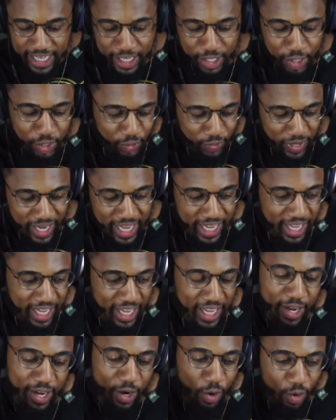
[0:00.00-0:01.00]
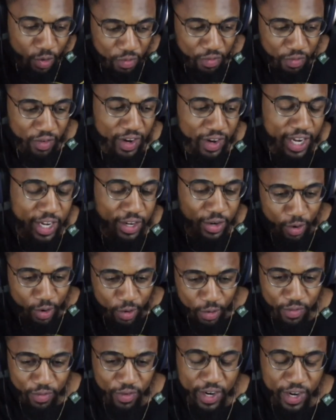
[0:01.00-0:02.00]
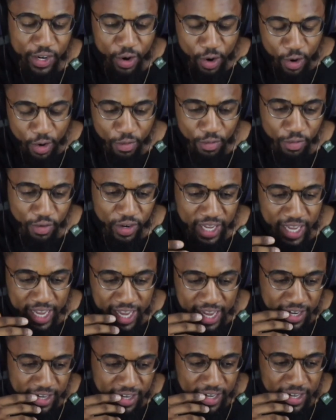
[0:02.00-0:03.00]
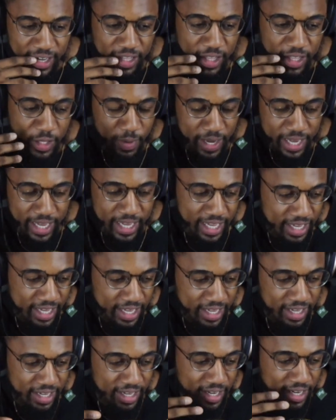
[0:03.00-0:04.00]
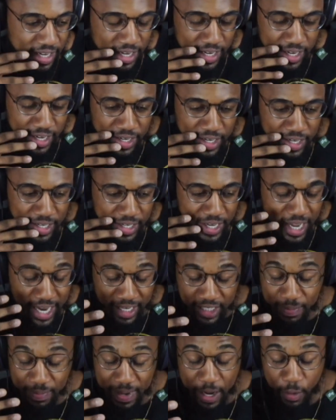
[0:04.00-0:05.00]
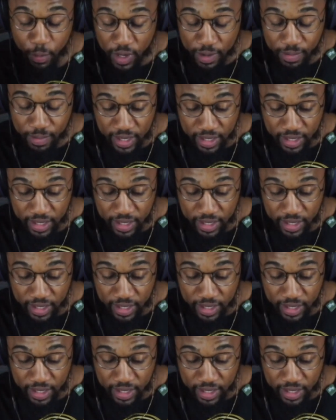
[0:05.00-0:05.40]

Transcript: Drake over and over and over again, the way he talks about women,